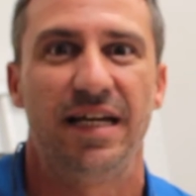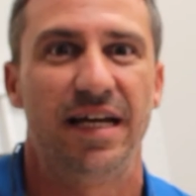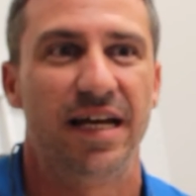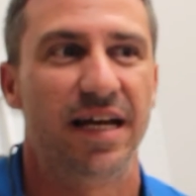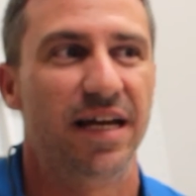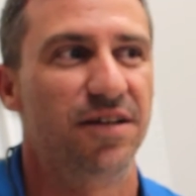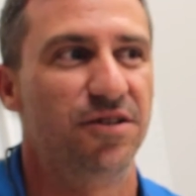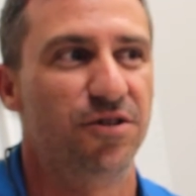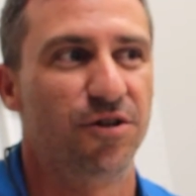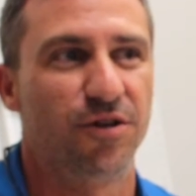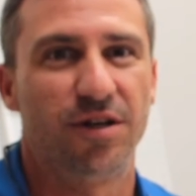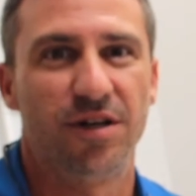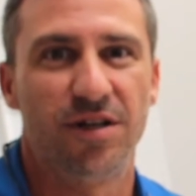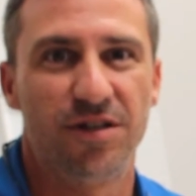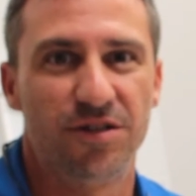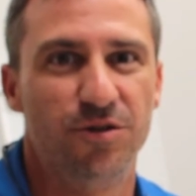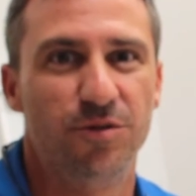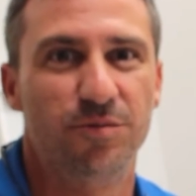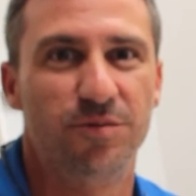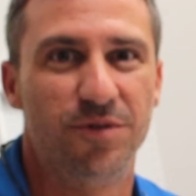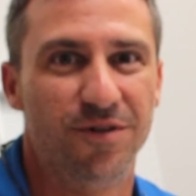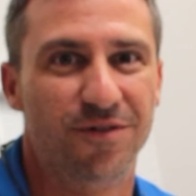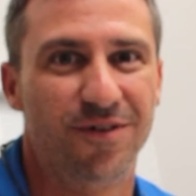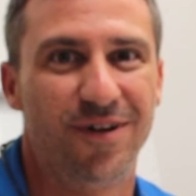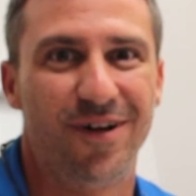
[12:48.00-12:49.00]
And you're going to
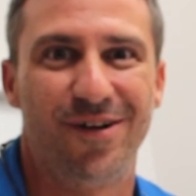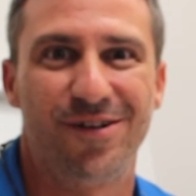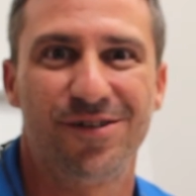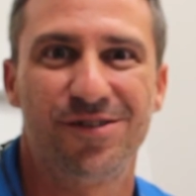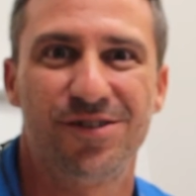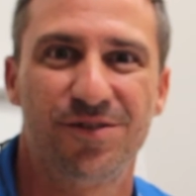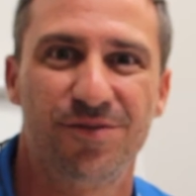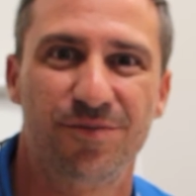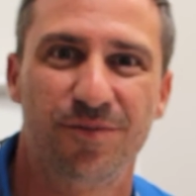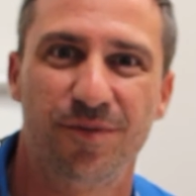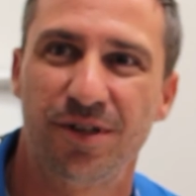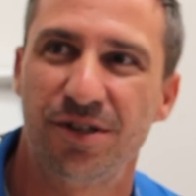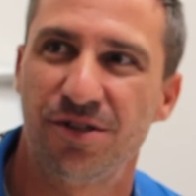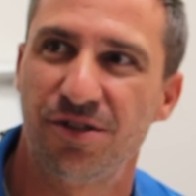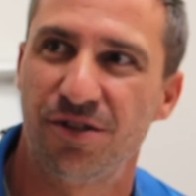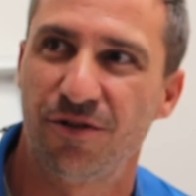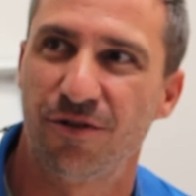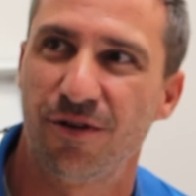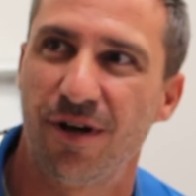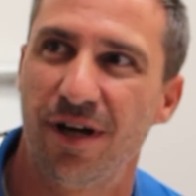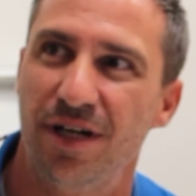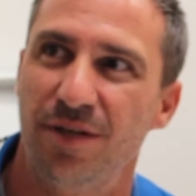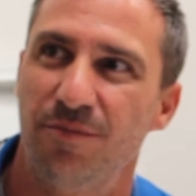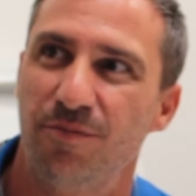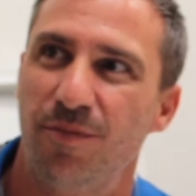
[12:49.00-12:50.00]
do defaults because
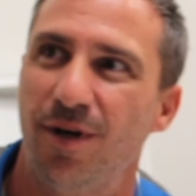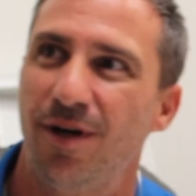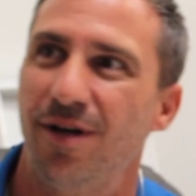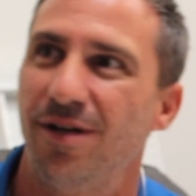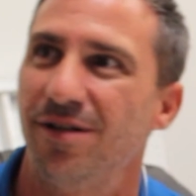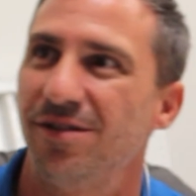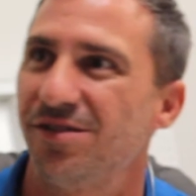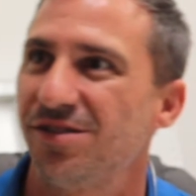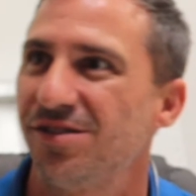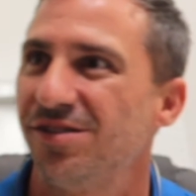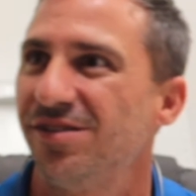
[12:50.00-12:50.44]
you're right in pawns.